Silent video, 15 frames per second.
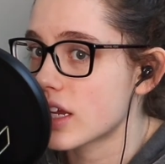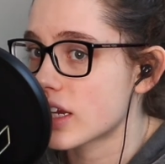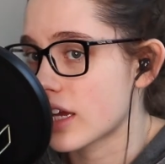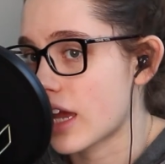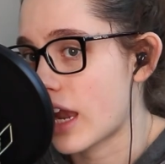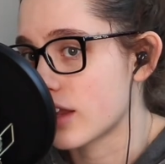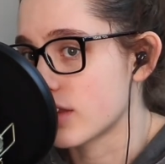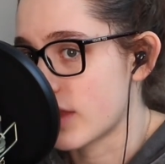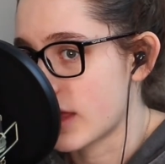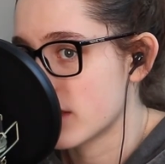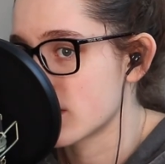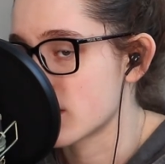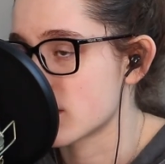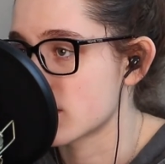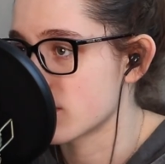and I kind of like
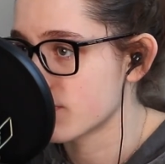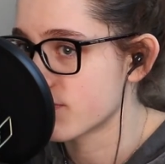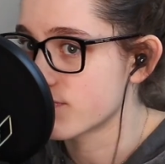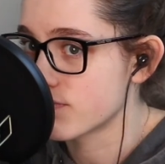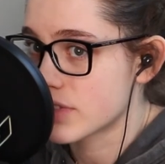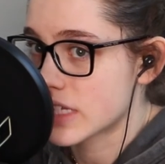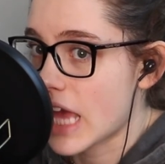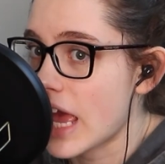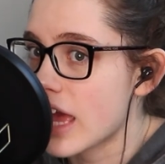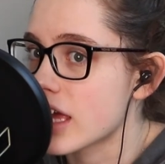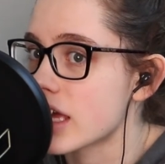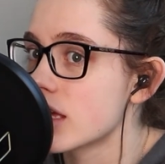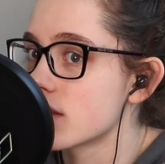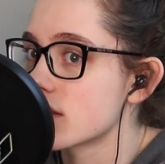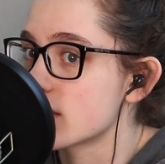this
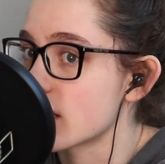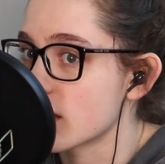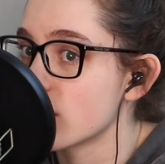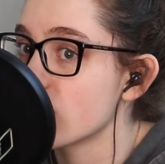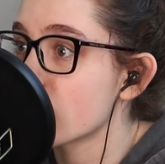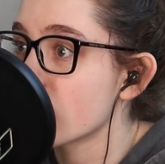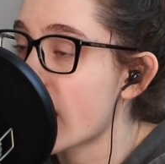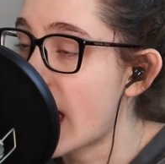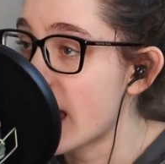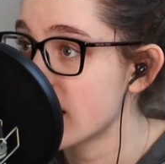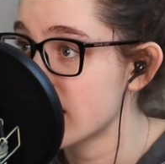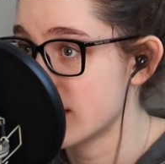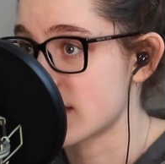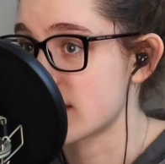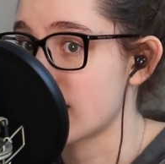saying, sticking your head
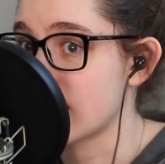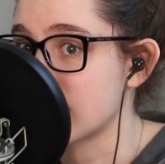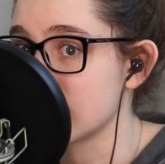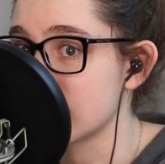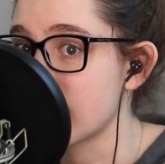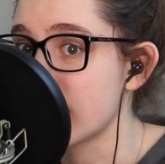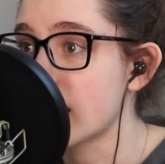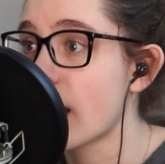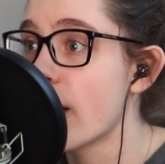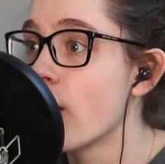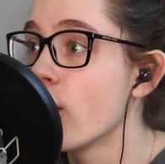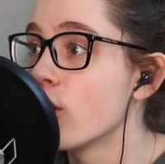in the sand. Like,